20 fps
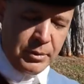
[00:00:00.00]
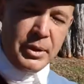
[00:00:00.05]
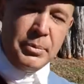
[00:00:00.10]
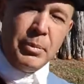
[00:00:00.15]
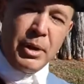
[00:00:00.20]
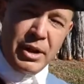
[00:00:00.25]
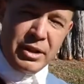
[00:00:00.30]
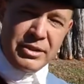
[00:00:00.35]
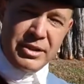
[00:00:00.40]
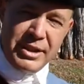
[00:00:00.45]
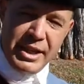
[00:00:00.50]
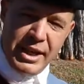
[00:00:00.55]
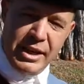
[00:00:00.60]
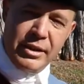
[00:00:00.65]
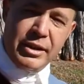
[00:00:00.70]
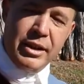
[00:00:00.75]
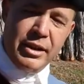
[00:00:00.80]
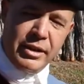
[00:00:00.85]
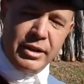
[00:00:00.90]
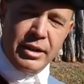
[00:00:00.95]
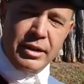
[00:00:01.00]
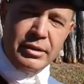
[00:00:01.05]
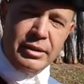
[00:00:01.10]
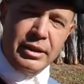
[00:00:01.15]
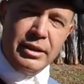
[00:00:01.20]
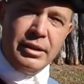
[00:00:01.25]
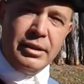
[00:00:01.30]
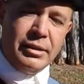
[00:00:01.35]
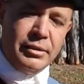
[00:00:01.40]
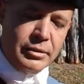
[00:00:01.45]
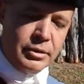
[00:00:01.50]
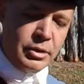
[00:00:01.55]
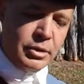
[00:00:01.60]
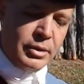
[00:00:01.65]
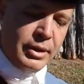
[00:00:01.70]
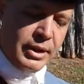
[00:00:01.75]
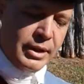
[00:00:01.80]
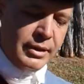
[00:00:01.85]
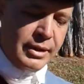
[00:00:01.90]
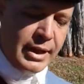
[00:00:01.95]
we marked down on our little
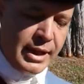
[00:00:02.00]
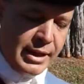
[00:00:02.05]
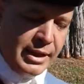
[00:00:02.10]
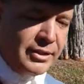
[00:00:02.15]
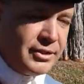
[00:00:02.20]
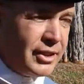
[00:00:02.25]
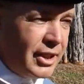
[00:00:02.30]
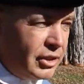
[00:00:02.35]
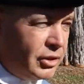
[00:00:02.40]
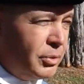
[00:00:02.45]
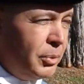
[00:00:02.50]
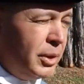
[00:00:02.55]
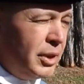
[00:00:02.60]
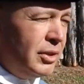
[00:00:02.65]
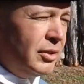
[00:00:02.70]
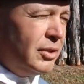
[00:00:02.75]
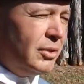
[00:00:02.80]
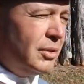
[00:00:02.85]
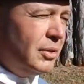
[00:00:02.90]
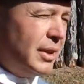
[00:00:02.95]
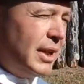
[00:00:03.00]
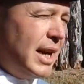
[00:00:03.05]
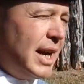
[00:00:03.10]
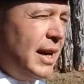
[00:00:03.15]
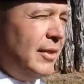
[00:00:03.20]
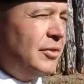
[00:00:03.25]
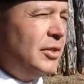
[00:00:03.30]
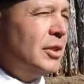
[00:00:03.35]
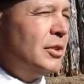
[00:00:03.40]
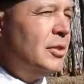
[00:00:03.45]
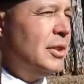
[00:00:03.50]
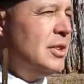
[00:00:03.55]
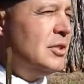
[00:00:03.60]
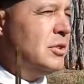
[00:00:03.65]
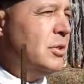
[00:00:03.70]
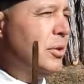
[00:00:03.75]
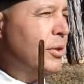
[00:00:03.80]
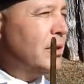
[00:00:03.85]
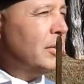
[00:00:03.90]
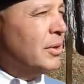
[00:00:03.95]
grid that it's at 22.5 degrees
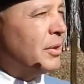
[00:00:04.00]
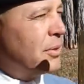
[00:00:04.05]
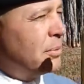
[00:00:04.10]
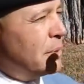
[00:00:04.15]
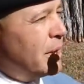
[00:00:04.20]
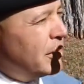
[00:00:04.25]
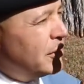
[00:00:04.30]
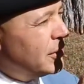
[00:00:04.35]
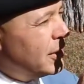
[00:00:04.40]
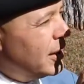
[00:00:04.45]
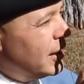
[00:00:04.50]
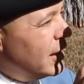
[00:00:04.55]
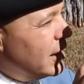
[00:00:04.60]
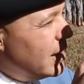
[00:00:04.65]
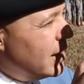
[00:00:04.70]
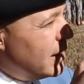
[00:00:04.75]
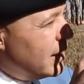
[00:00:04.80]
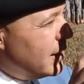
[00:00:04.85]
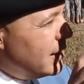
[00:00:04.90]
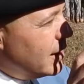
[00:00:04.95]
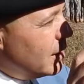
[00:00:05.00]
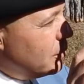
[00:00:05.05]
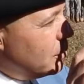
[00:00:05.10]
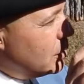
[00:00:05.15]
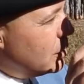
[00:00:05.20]
north-northwest. And then we'll